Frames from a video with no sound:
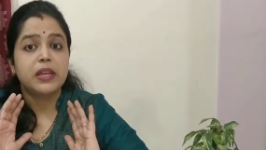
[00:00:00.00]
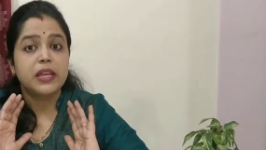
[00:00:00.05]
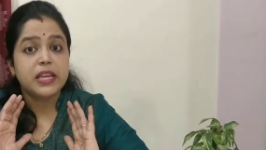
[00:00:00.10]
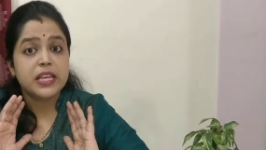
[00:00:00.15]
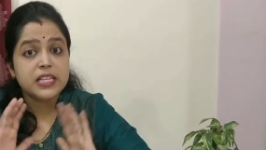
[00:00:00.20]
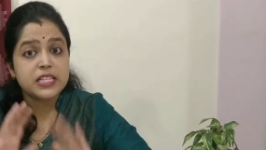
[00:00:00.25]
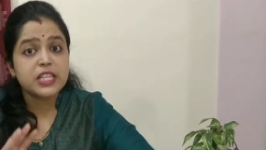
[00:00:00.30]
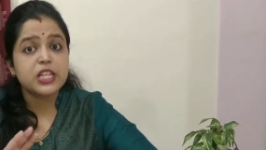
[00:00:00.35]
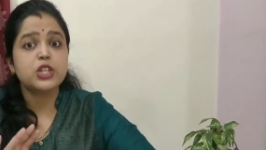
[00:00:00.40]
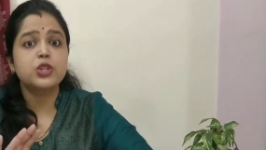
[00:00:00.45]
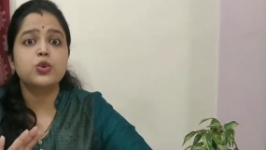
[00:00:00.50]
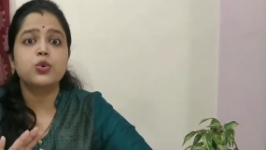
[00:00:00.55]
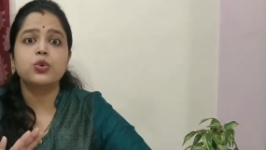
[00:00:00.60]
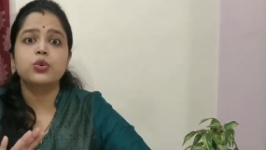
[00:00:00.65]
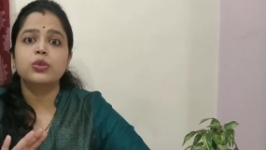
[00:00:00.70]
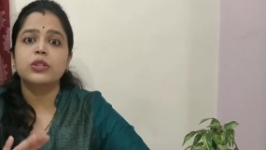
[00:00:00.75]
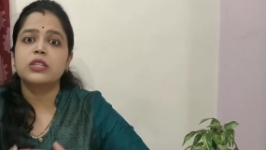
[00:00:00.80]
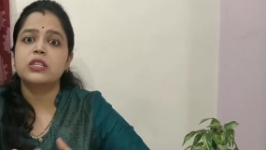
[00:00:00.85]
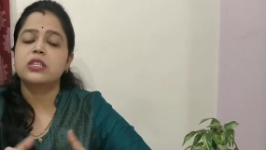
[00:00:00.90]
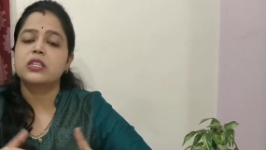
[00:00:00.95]
easy
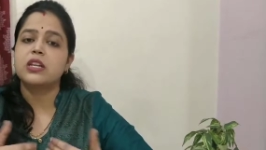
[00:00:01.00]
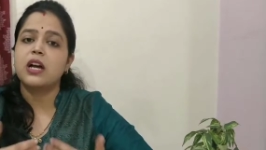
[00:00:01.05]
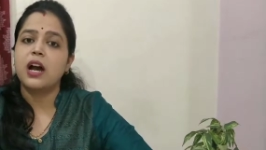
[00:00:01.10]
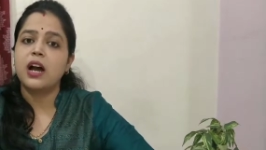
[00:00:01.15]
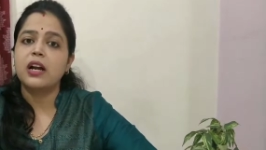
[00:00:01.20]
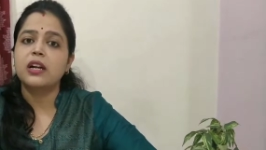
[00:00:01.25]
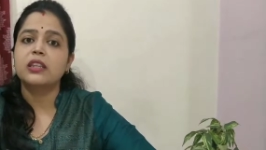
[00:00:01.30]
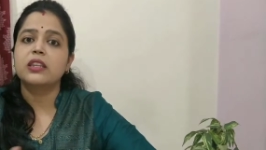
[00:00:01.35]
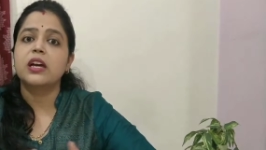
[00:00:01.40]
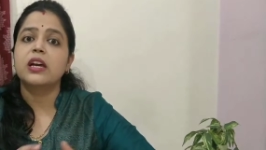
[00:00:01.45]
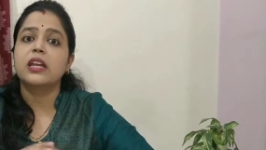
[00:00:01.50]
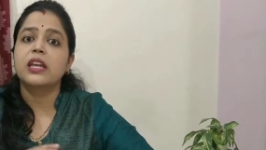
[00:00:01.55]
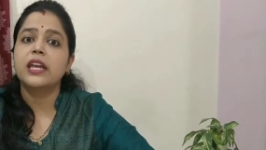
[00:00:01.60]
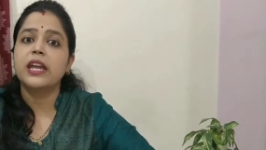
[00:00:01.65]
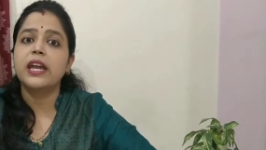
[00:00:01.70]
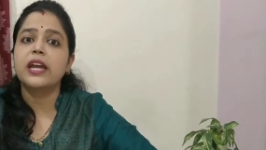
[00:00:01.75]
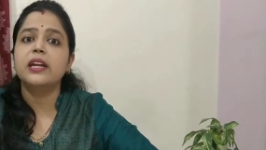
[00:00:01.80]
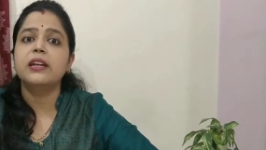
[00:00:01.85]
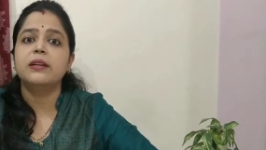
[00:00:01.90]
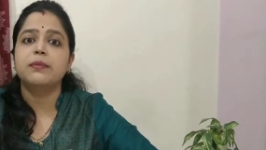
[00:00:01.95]
to start the
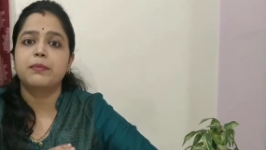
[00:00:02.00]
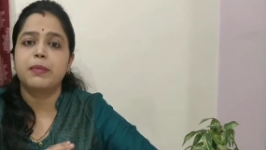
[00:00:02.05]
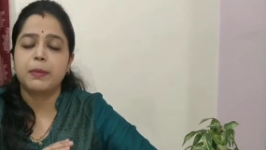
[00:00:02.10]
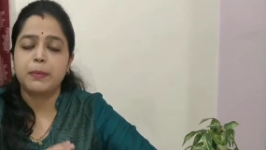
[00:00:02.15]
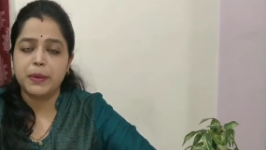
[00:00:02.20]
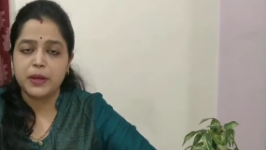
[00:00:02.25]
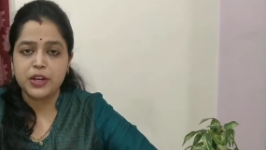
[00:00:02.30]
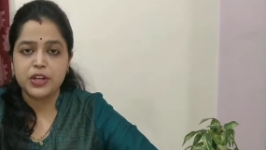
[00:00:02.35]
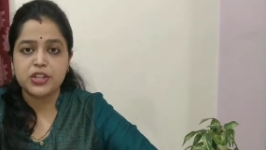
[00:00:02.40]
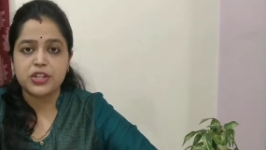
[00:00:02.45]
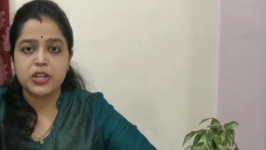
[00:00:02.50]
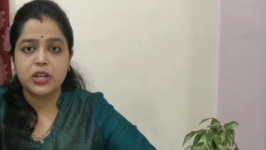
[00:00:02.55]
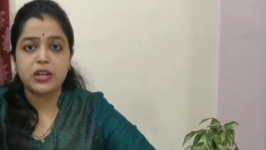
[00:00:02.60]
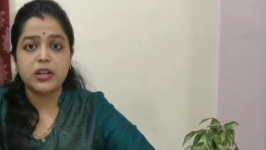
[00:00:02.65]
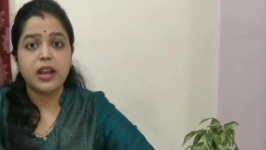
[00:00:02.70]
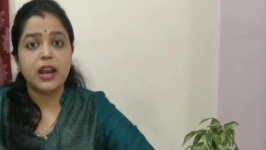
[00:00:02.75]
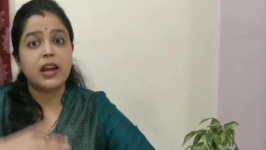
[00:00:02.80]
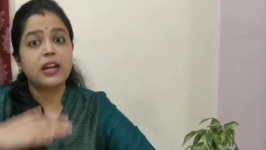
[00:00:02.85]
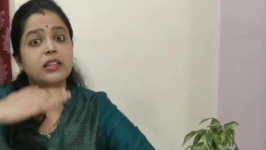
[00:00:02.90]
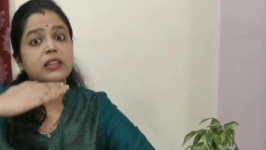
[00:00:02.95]
GATE
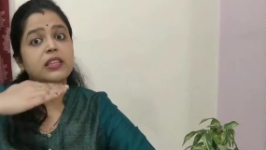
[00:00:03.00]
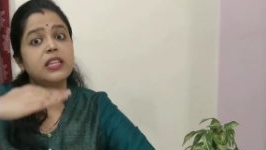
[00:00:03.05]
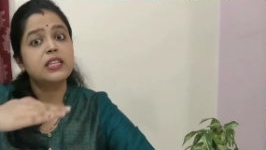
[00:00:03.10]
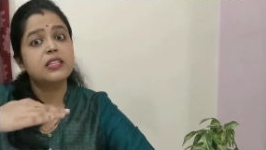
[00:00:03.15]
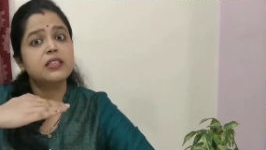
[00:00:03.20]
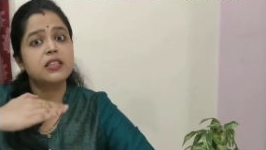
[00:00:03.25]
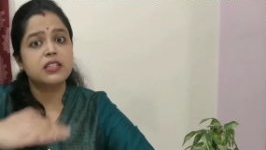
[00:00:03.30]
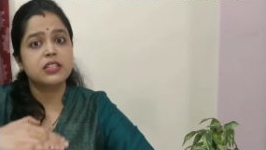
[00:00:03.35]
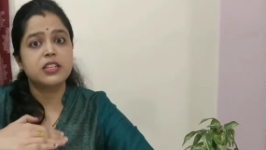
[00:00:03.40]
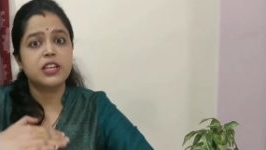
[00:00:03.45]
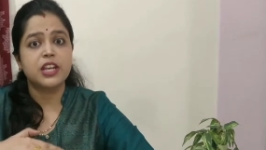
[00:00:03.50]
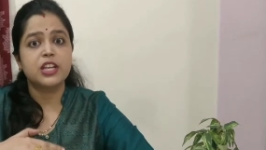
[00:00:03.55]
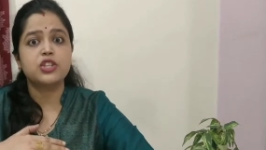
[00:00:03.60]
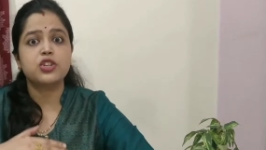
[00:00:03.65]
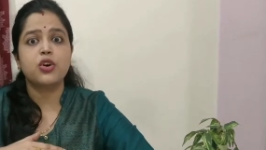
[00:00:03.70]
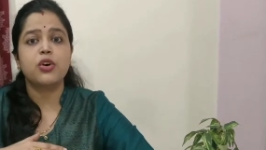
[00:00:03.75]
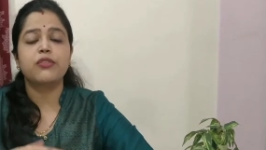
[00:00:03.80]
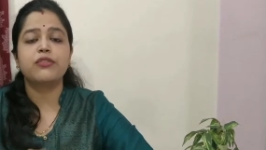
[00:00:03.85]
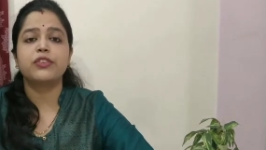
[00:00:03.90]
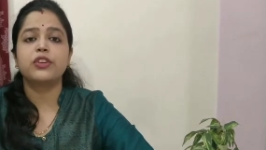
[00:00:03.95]
preparation at this
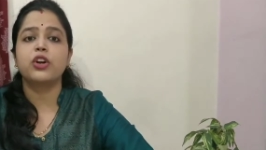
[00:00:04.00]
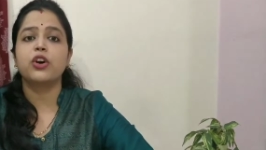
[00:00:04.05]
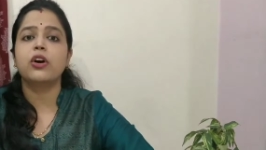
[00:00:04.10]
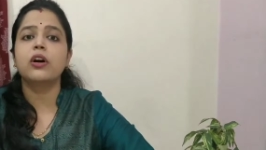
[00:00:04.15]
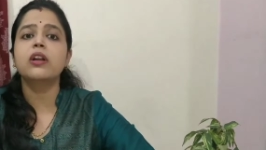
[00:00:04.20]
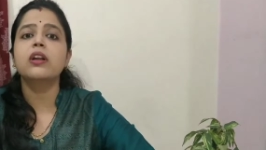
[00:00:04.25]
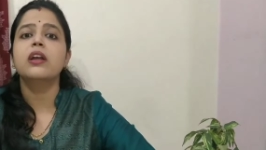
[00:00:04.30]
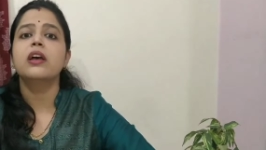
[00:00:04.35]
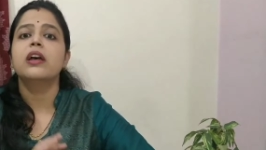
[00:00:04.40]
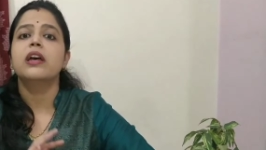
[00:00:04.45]
stage of your